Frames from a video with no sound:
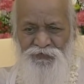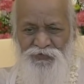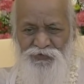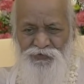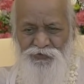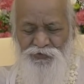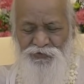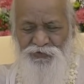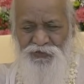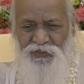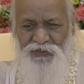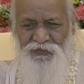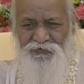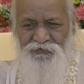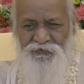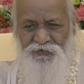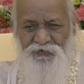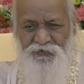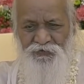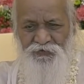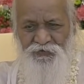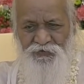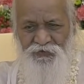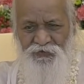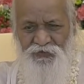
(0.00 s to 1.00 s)
so that
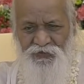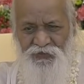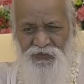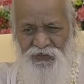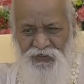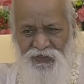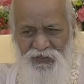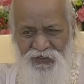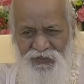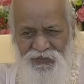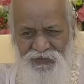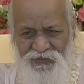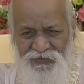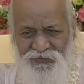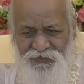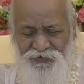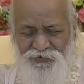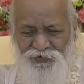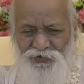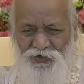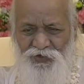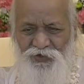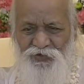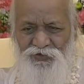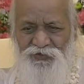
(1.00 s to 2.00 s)
any
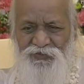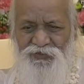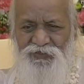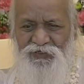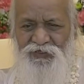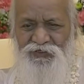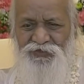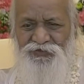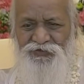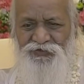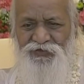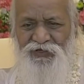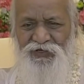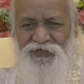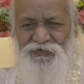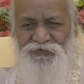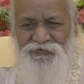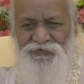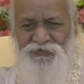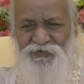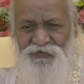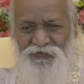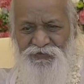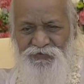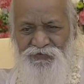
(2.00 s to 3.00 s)
thought that
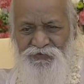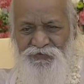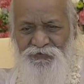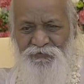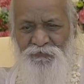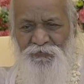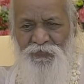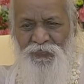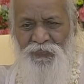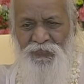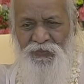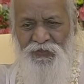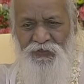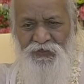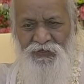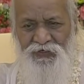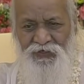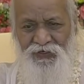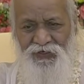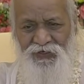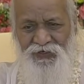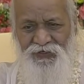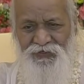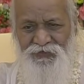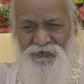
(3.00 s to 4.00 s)
rises
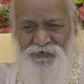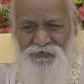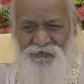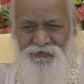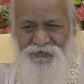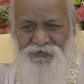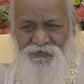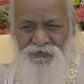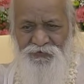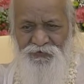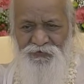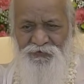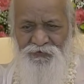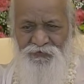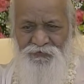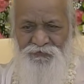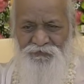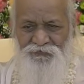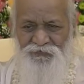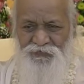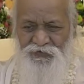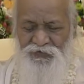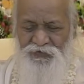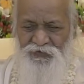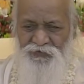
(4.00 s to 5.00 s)
has
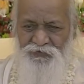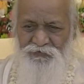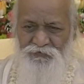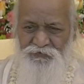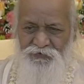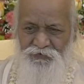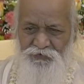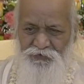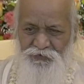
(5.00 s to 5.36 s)
the